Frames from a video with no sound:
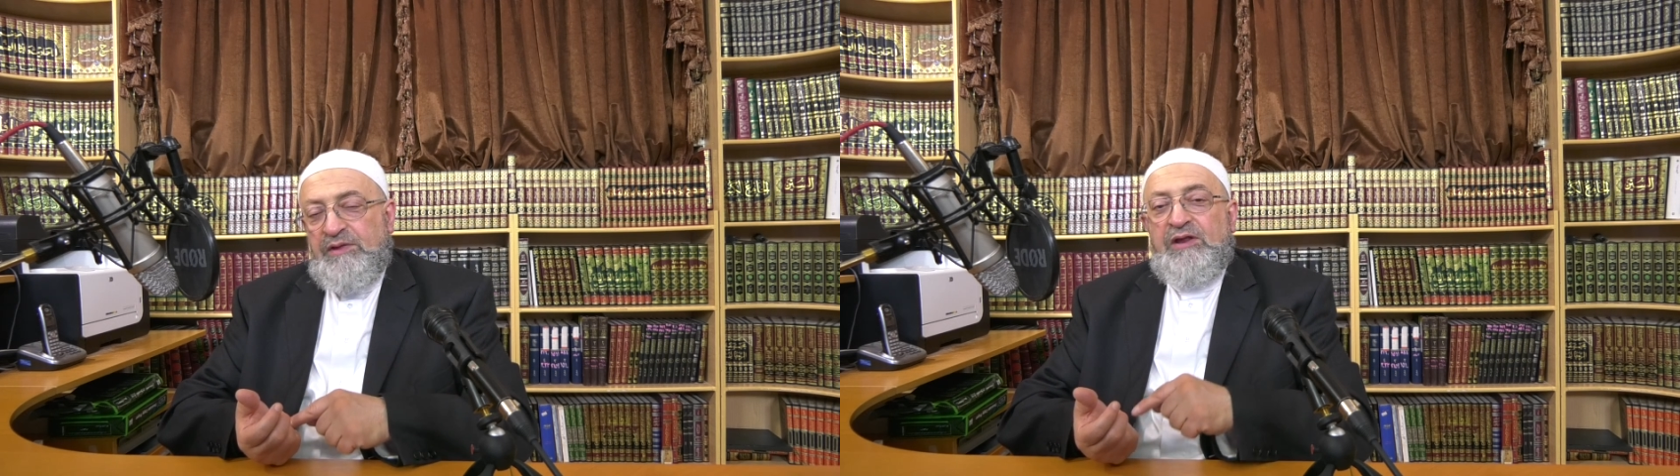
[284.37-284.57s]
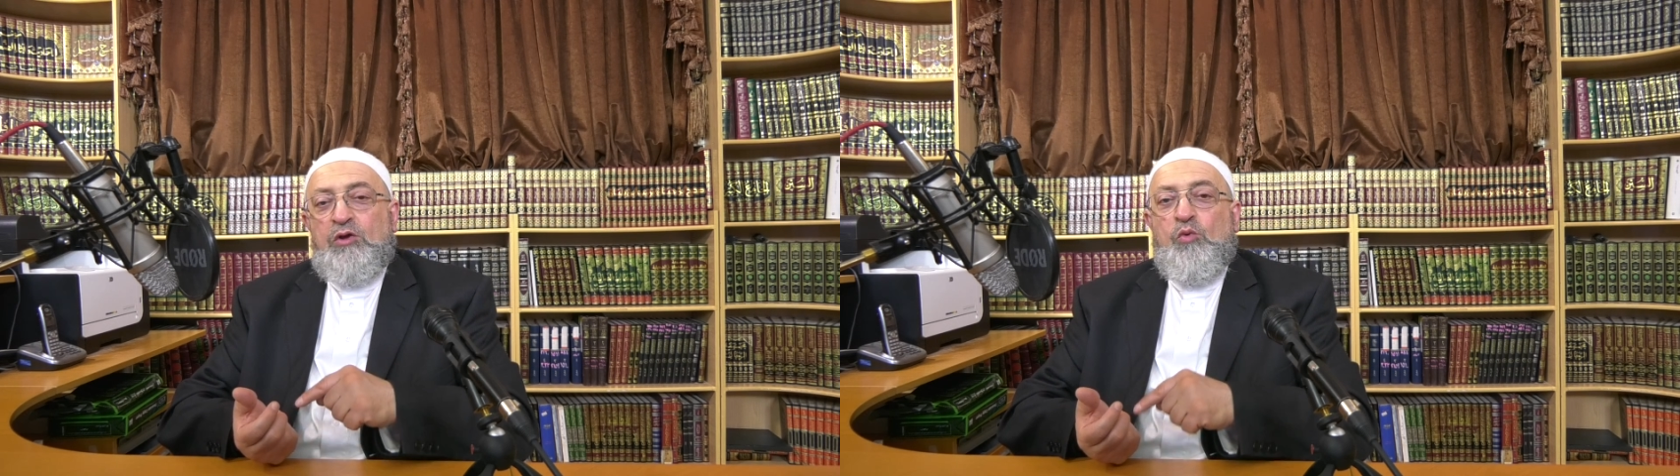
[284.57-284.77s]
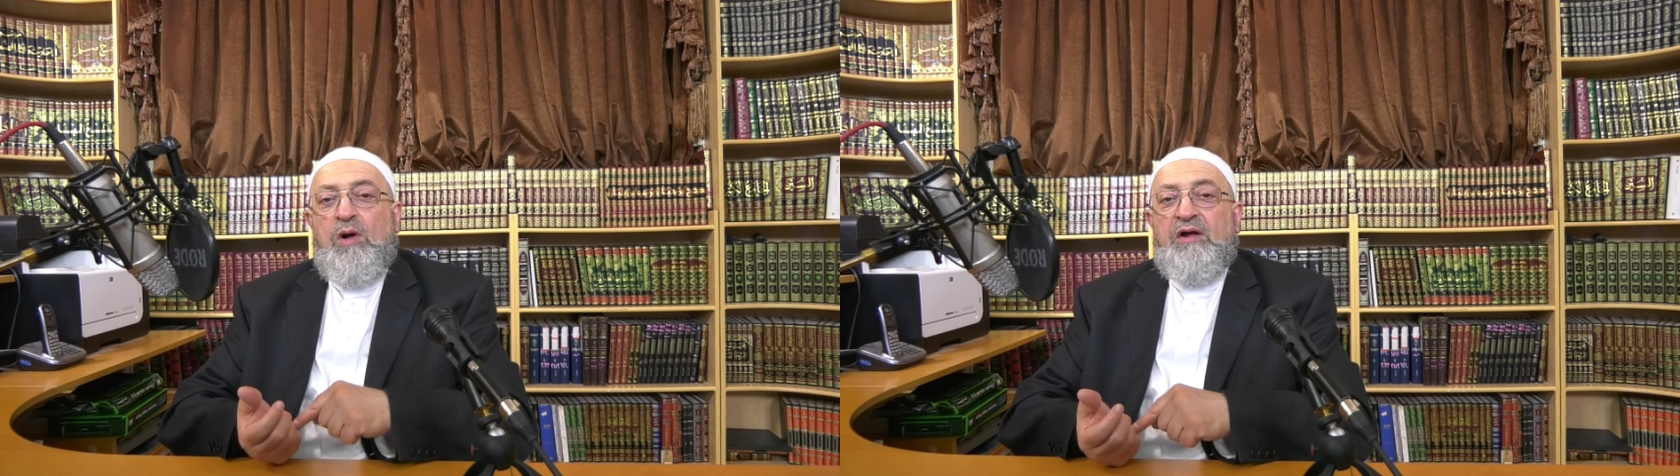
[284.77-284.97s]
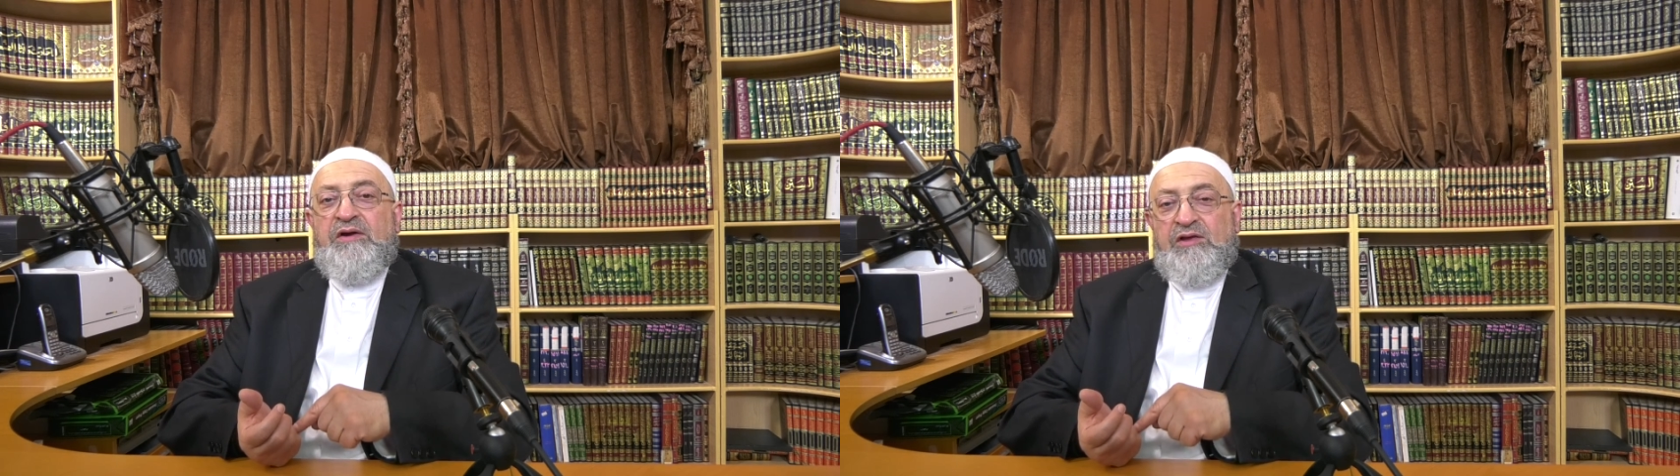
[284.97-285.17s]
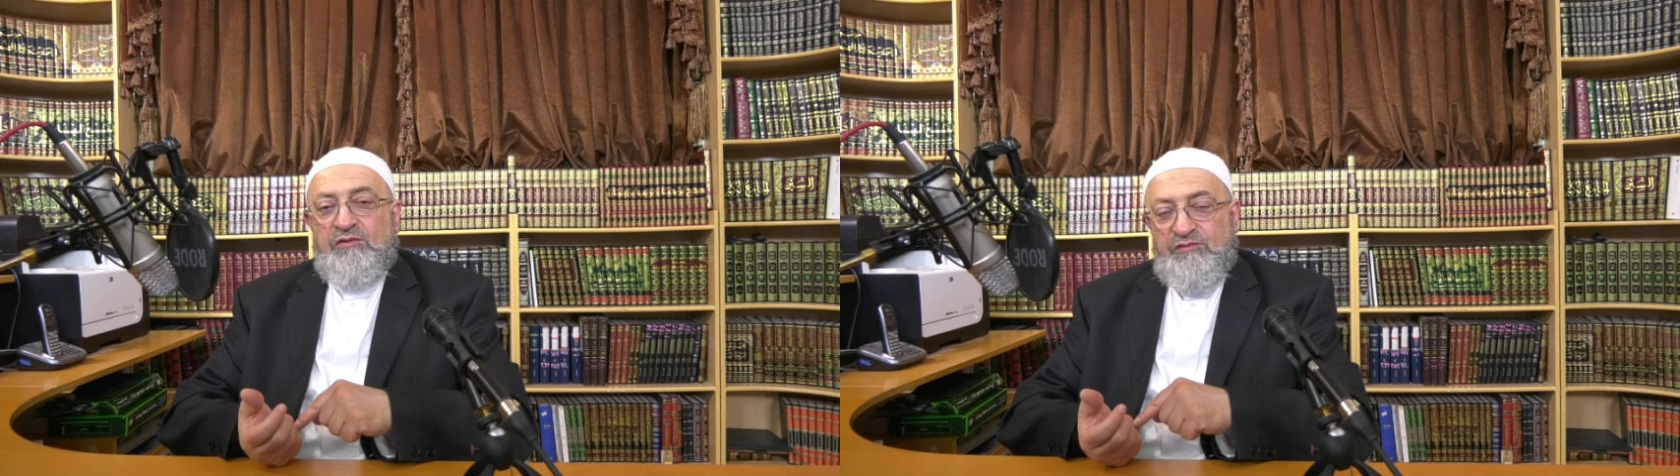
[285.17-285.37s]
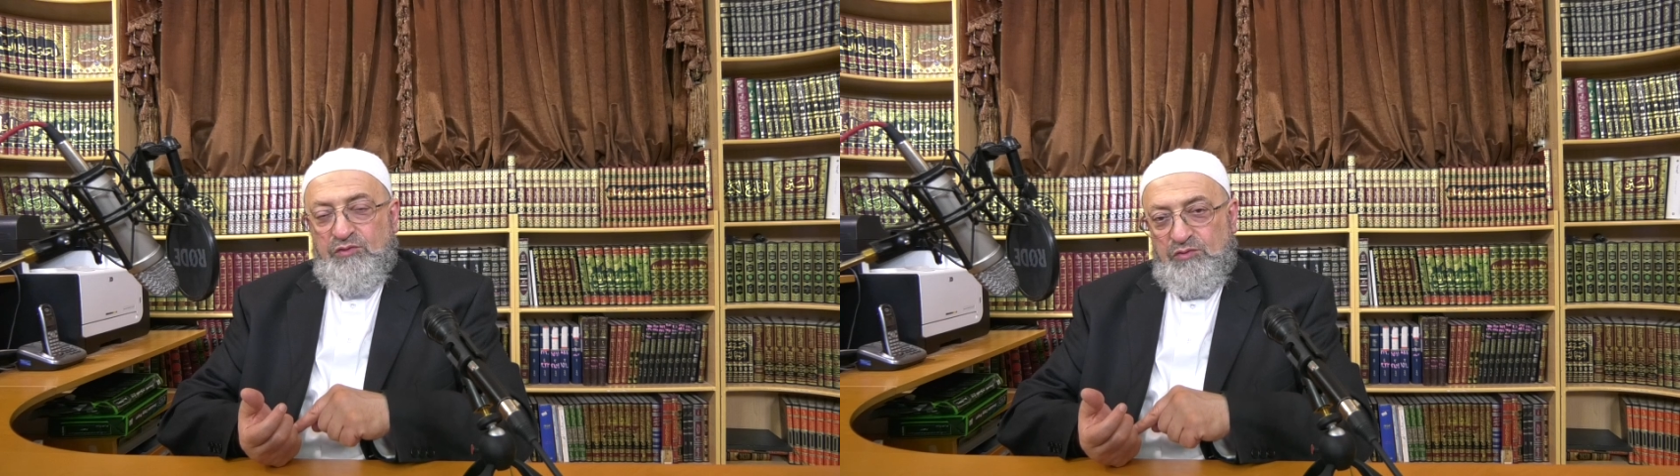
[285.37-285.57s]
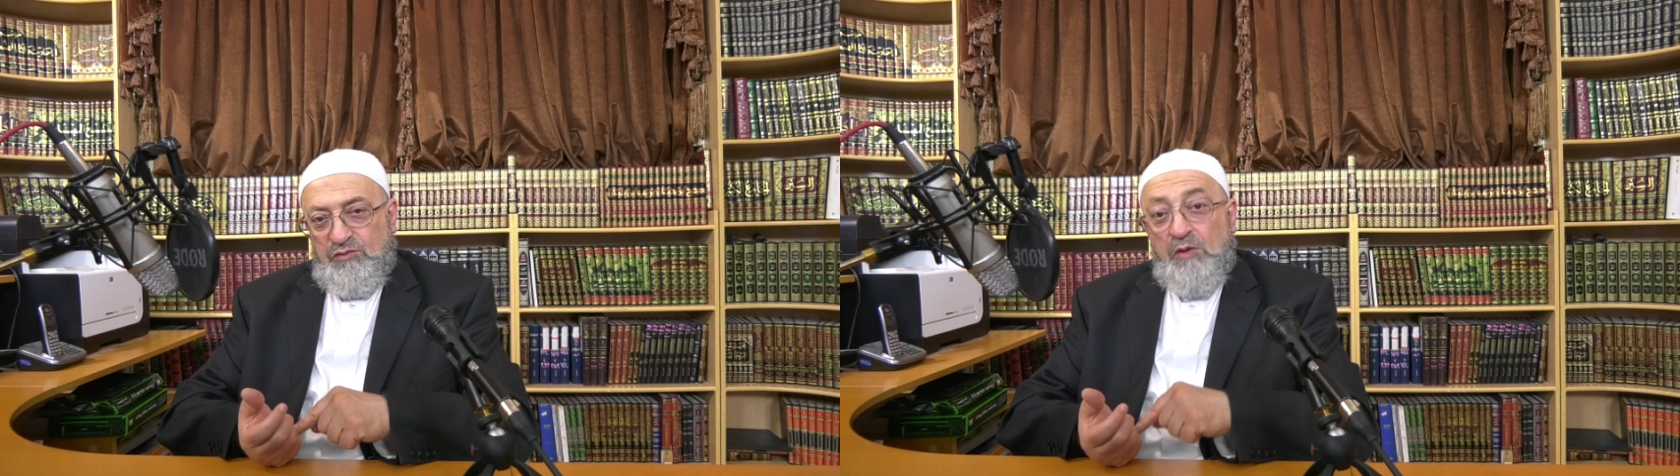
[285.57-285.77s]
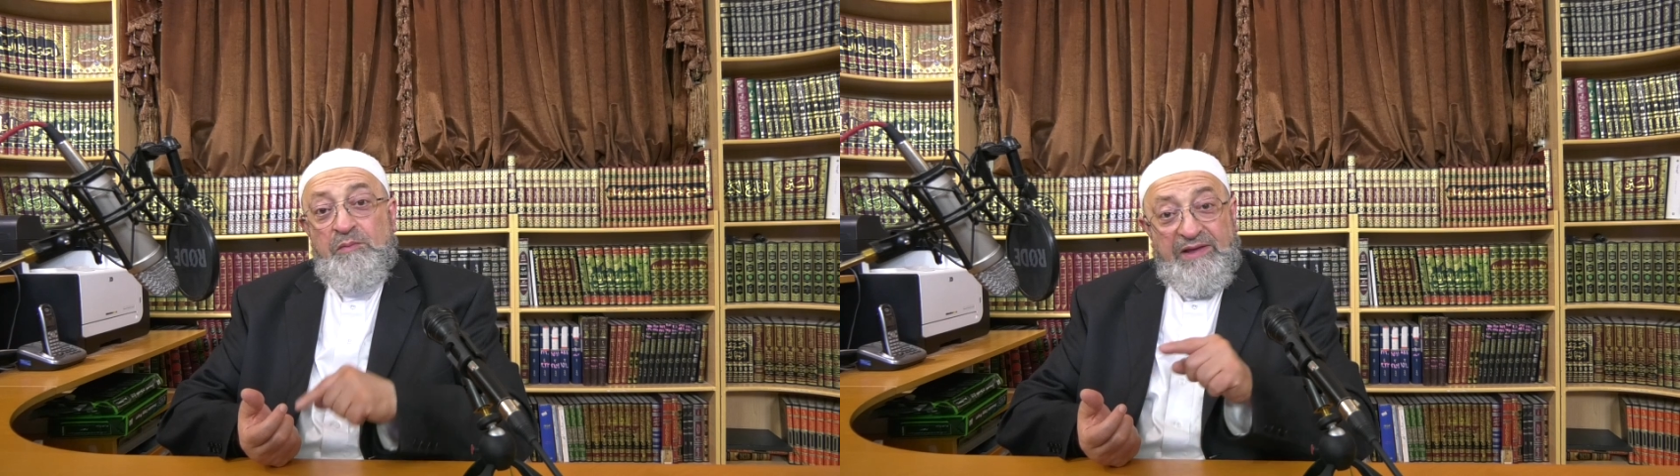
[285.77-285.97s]
requiring of you,
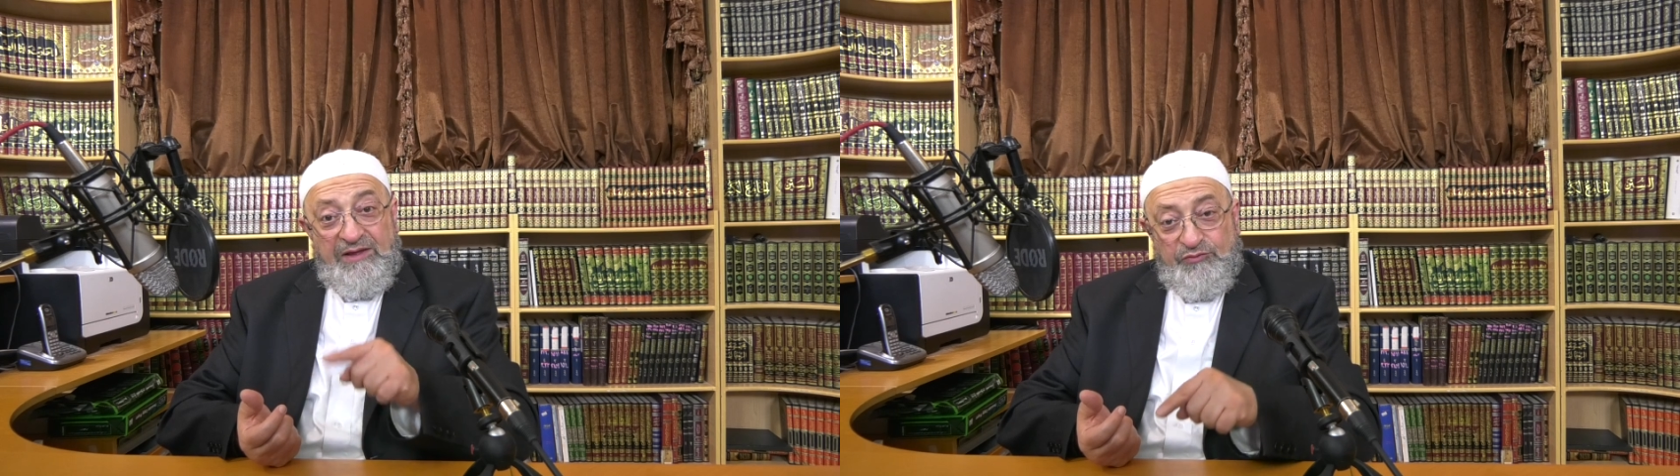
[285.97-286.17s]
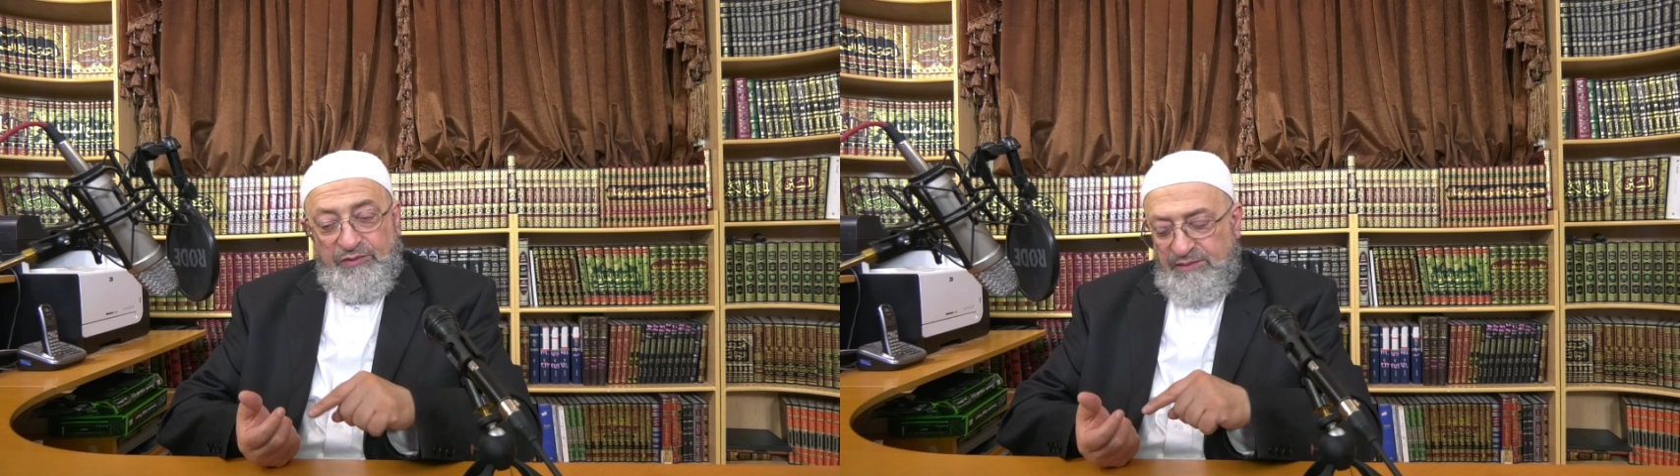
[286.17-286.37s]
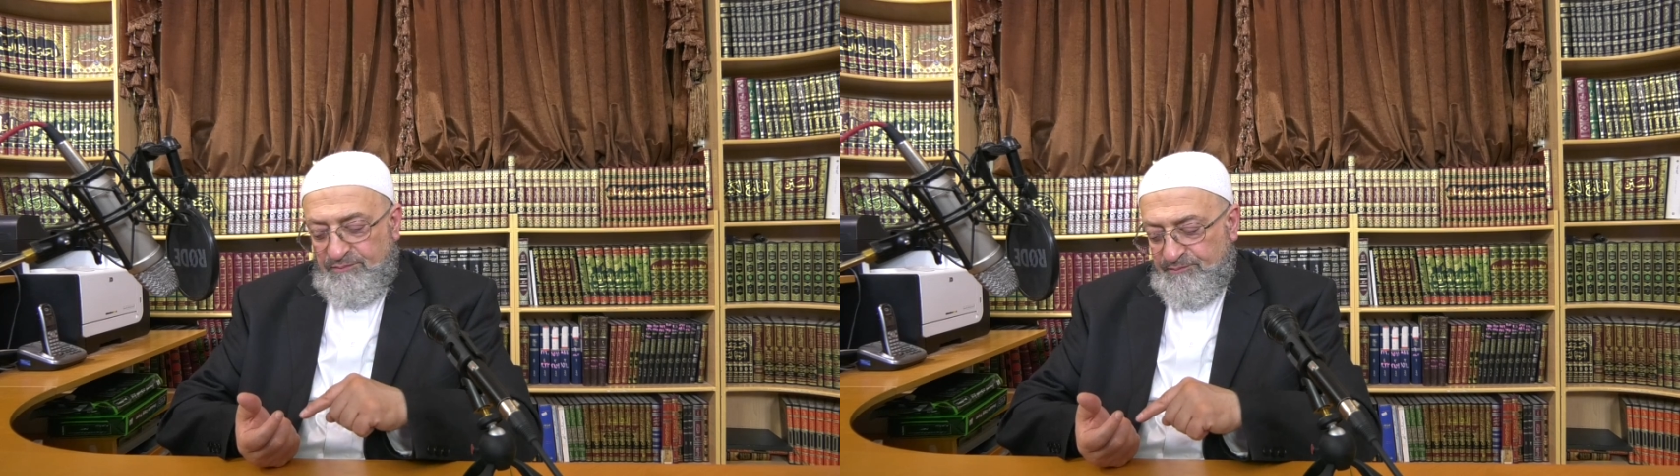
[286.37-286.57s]
obligatory,